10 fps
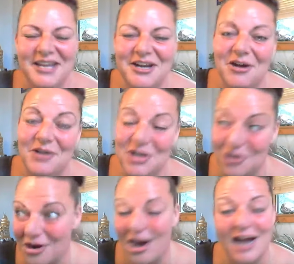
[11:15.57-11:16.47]

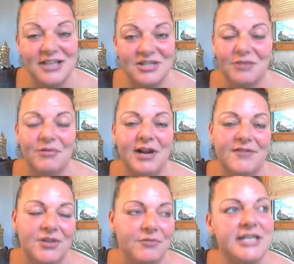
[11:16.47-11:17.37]
your cost or
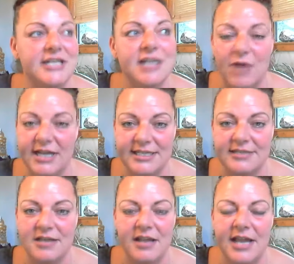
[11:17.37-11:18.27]
whatever the retail price
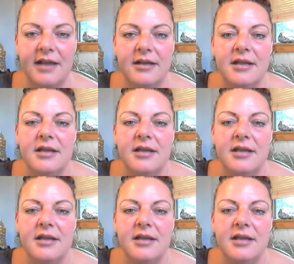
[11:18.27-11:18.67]
is on that,